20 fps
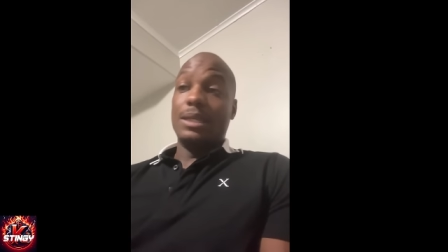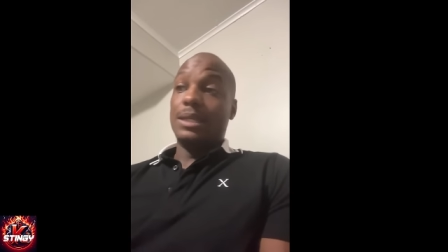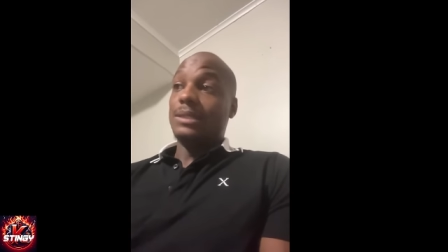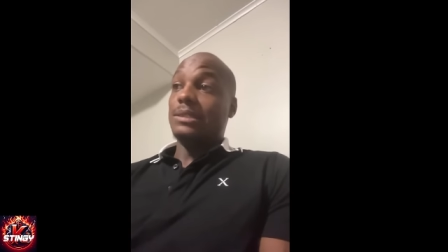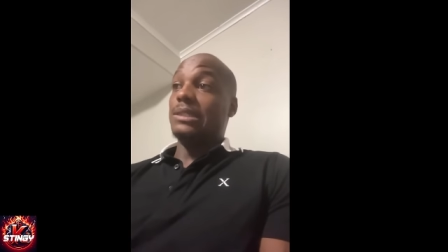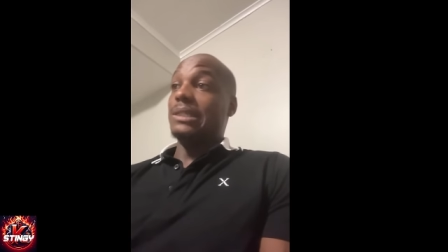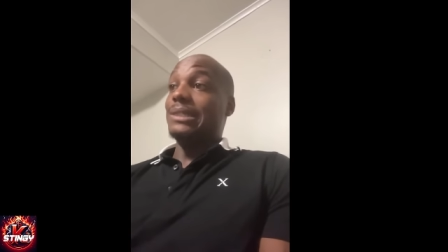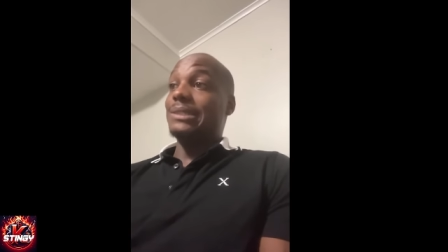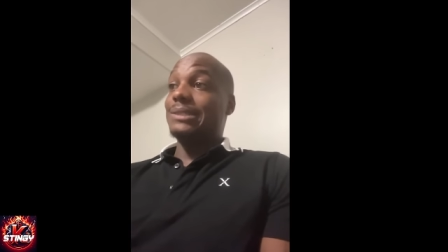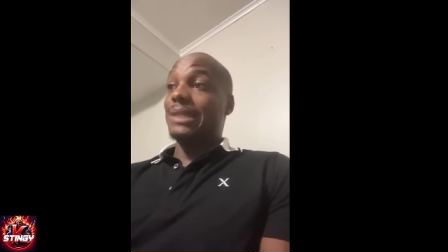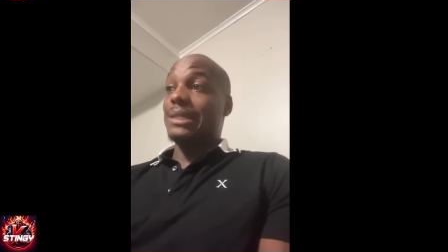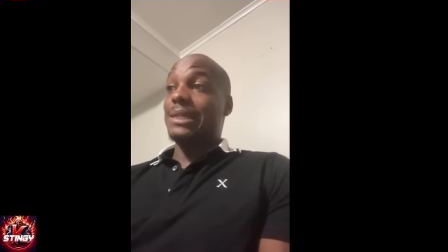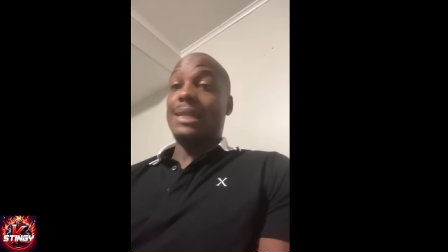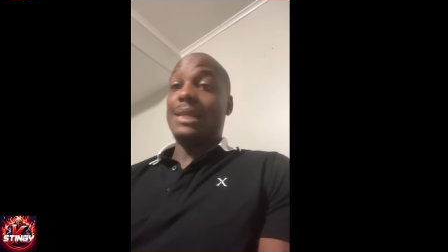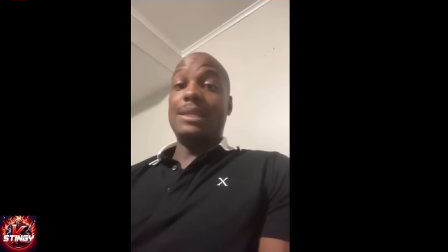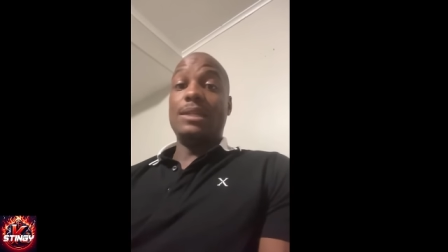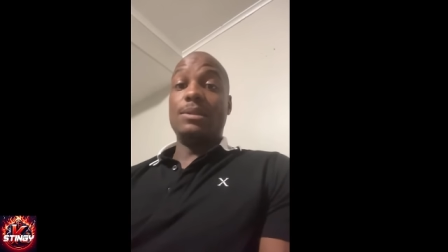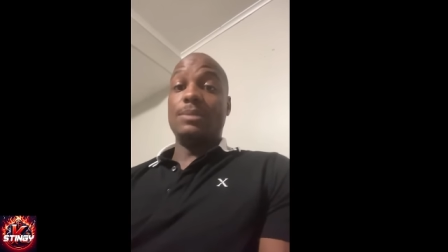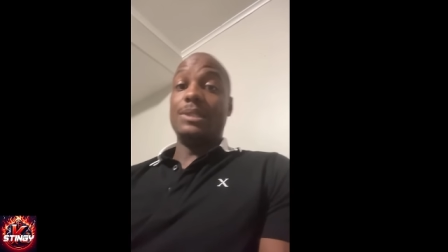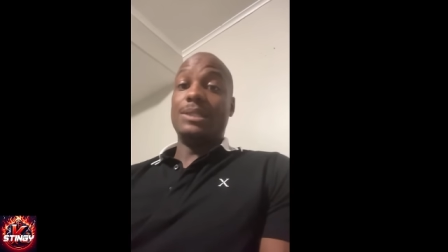you ain't saying that
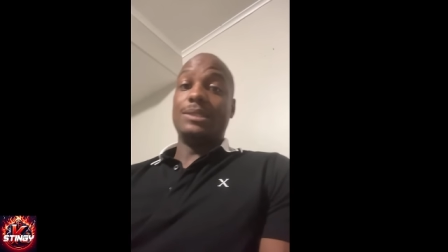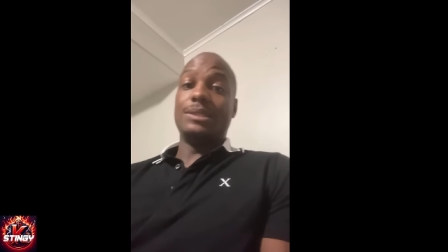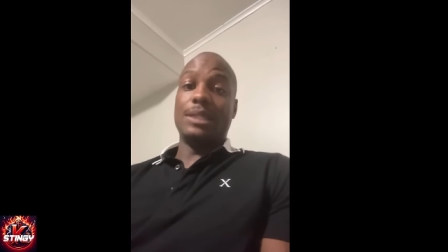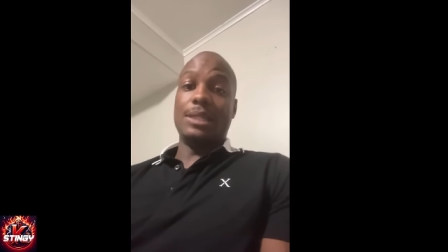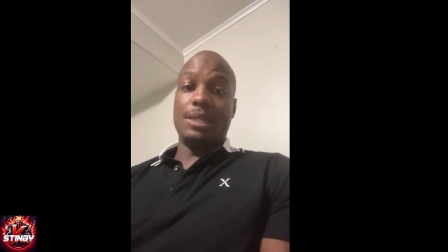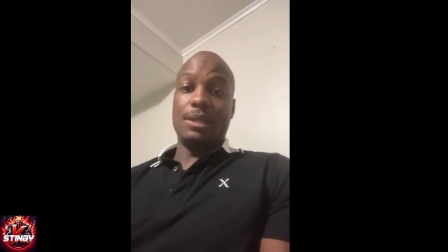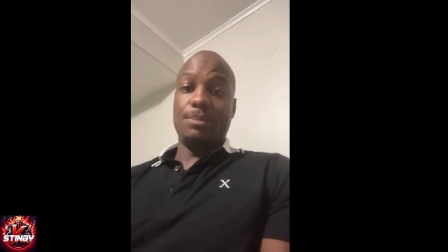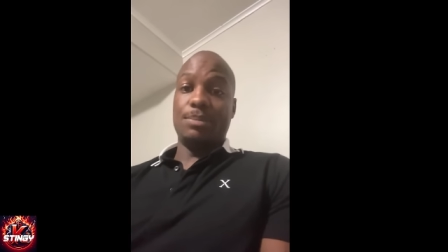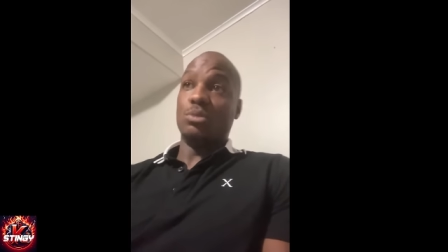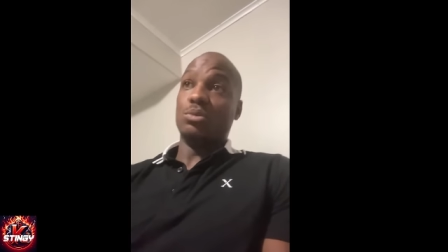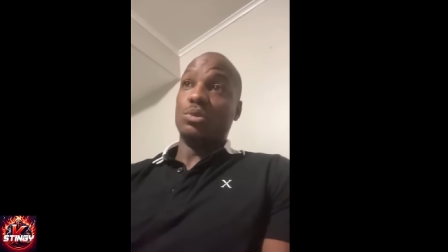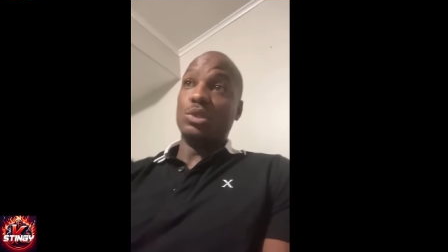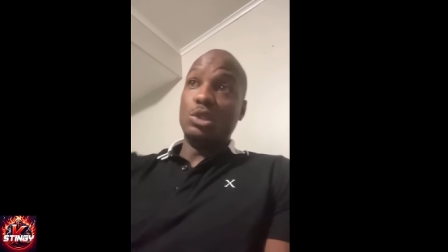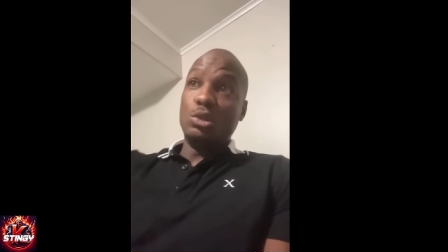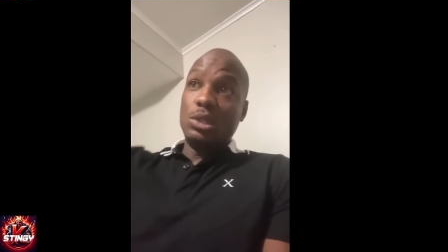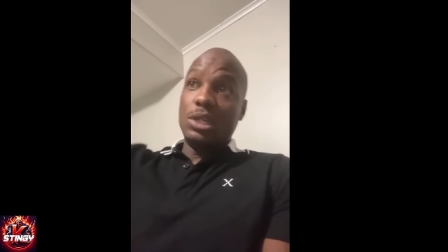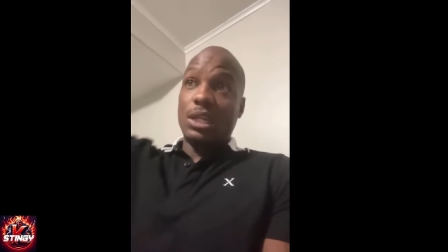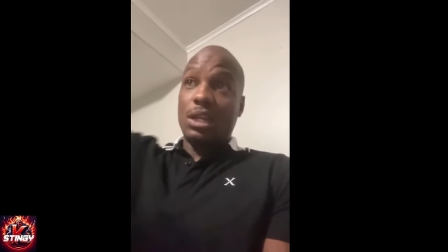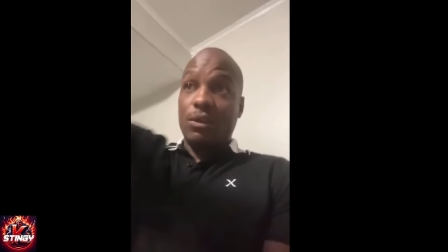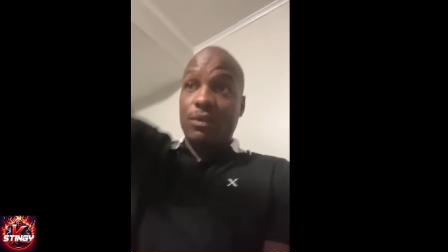to him, he ain't saying that. But when you
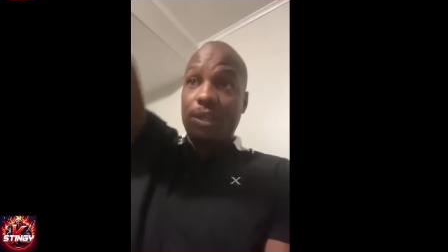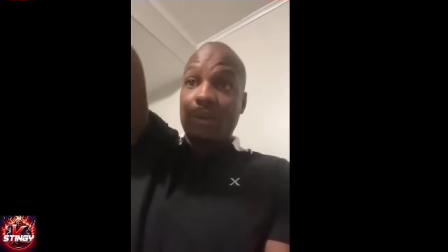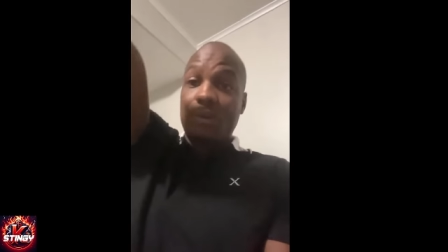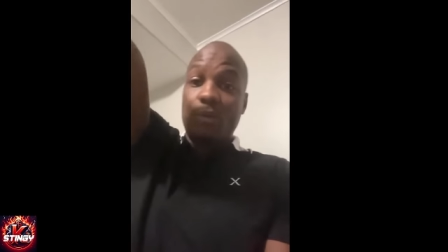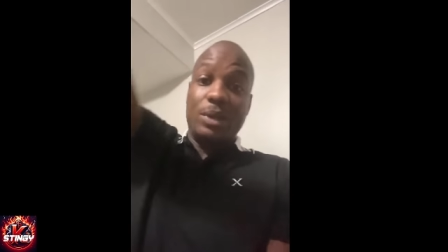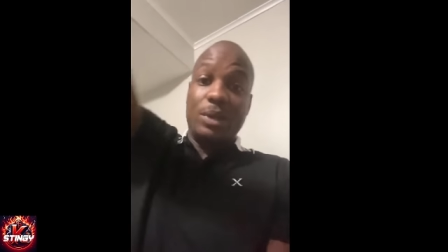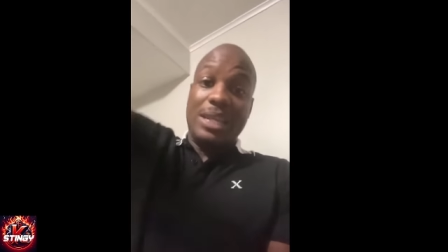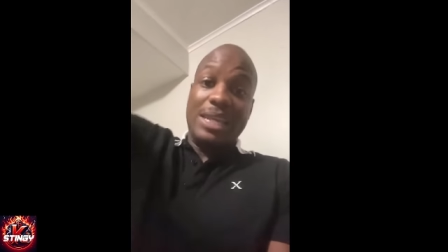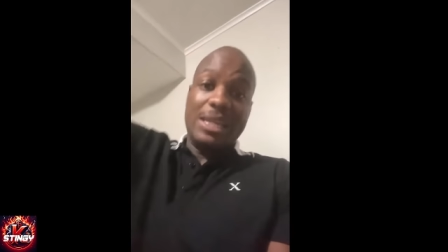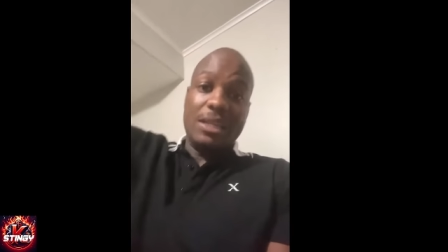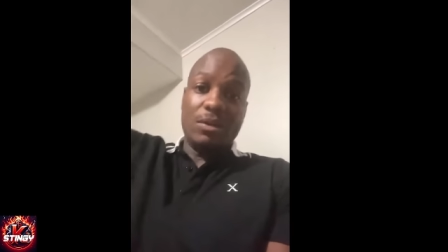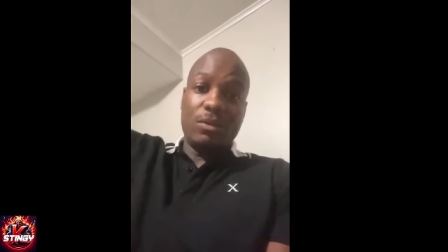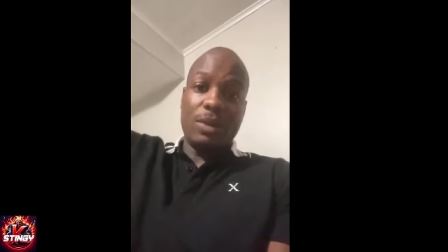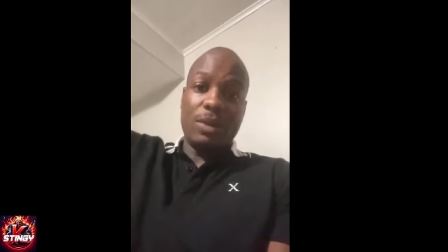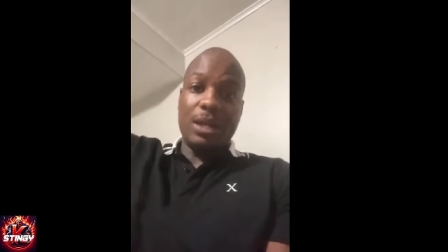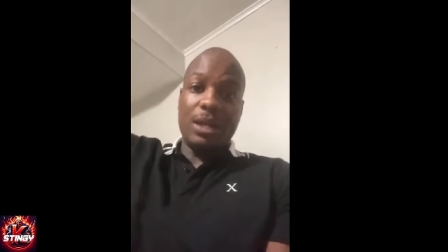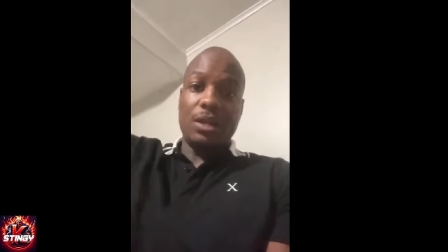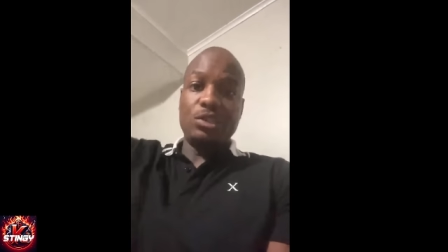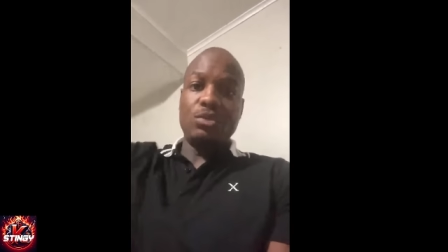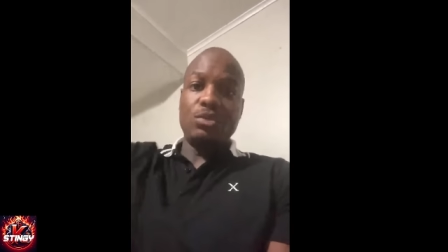get over here when he
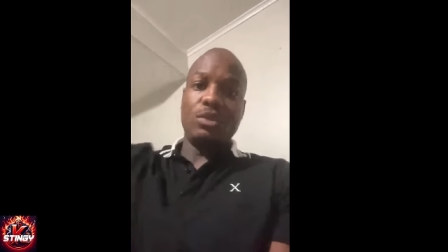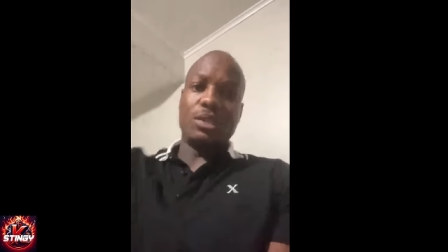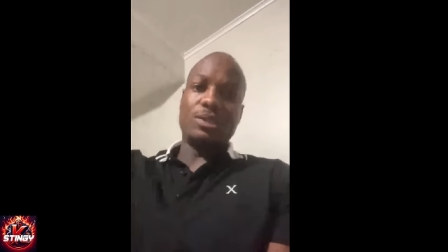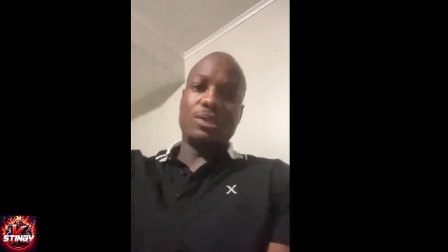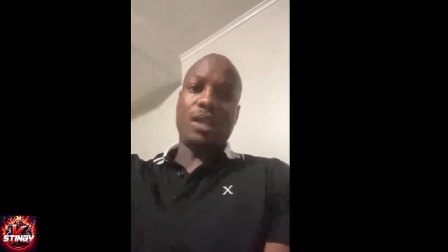ain't around,